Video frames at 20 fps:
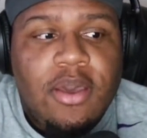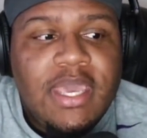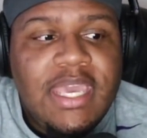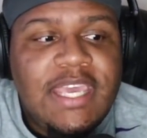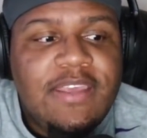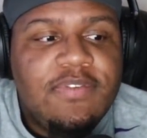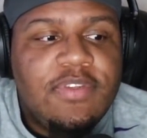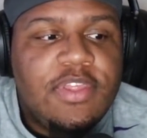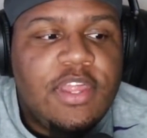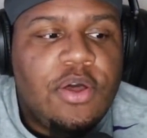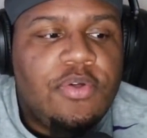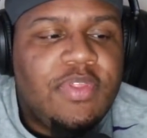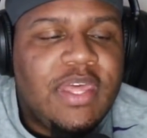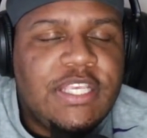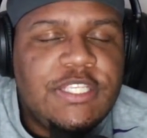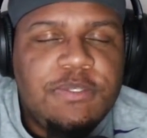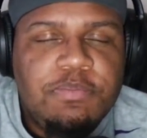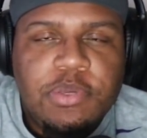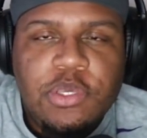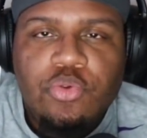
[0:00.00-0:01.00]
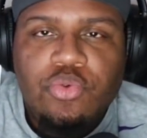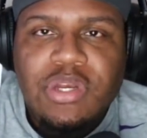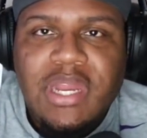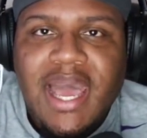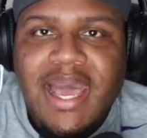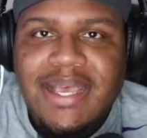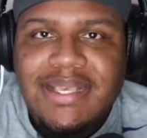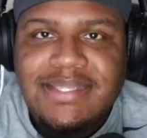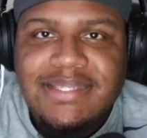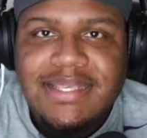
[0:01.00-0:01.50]
Even though they spew
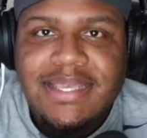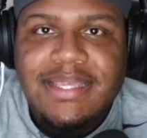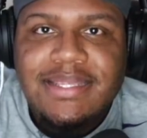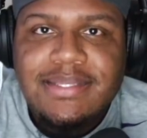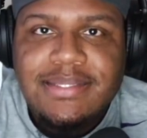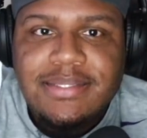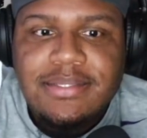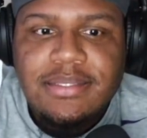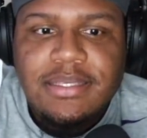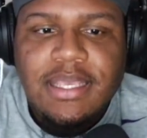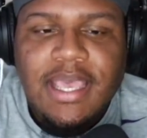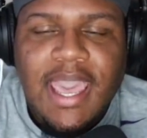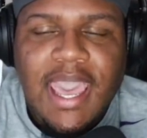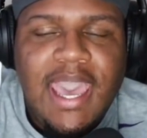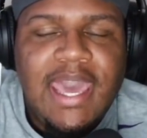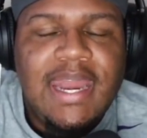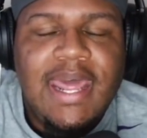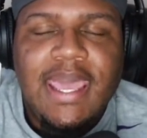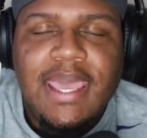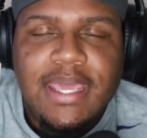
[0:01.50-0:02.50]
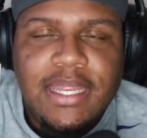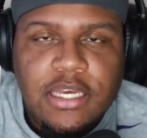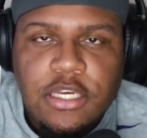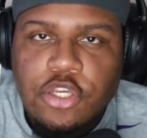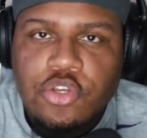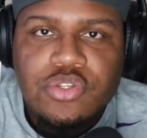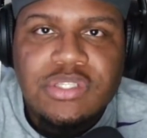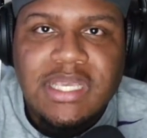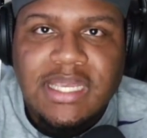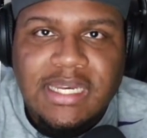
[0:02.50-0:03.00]
nonsense,
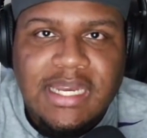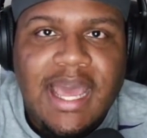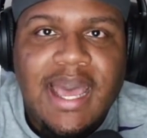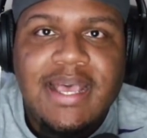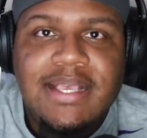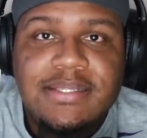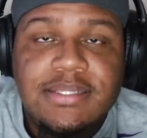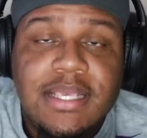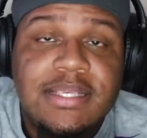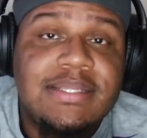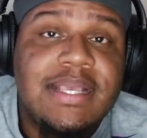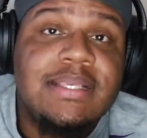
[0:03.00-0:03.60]
headache-inducing nonsense,